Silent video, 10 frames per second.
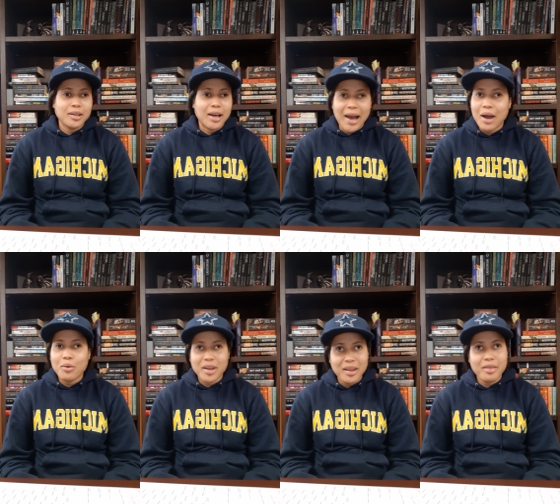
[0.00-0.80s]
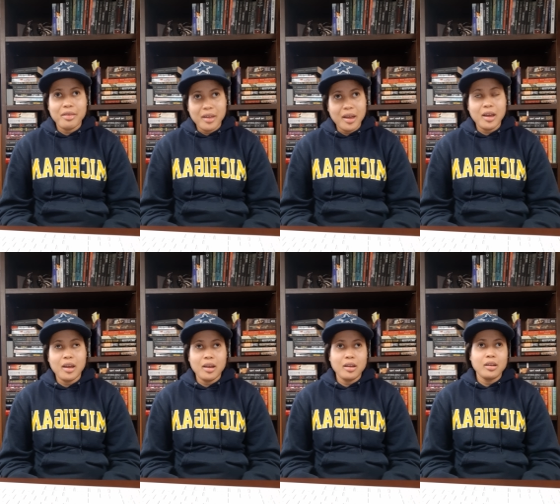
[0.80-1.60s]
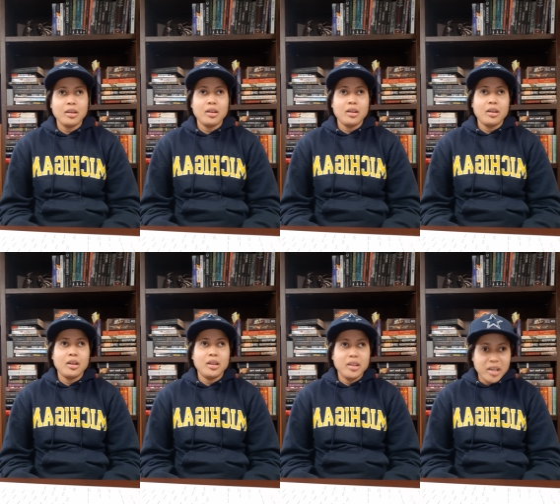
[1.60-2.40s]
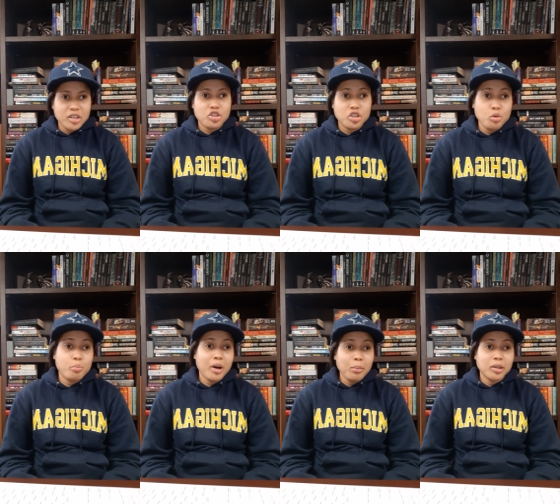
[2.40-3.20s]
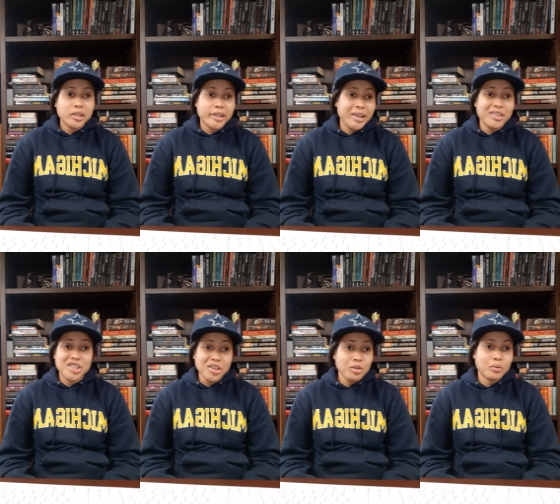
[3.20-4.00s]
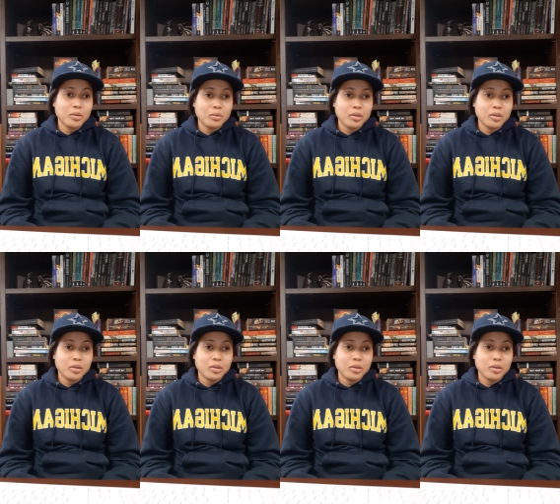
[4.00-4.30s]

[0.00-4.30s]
How can they get you published in general?